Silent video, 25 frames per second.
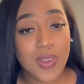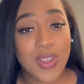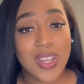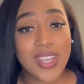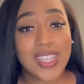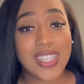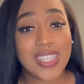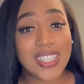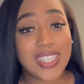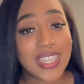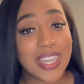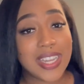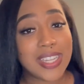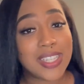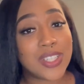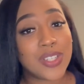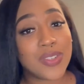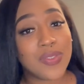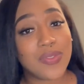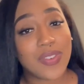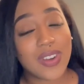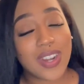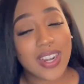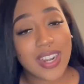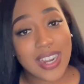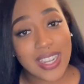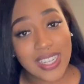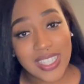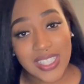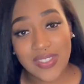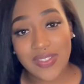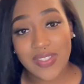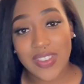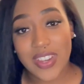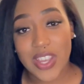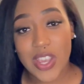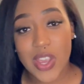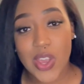Stay tuned for the next
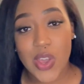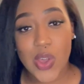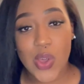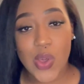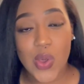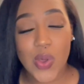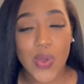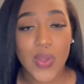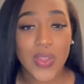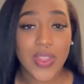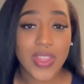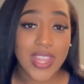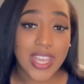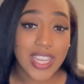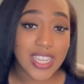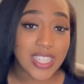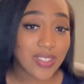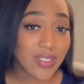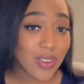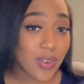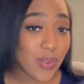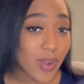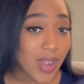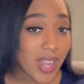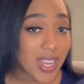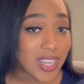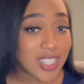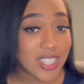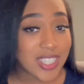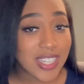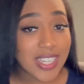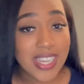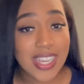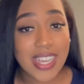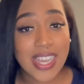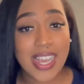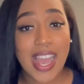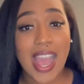video. Thanks for
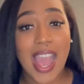watching.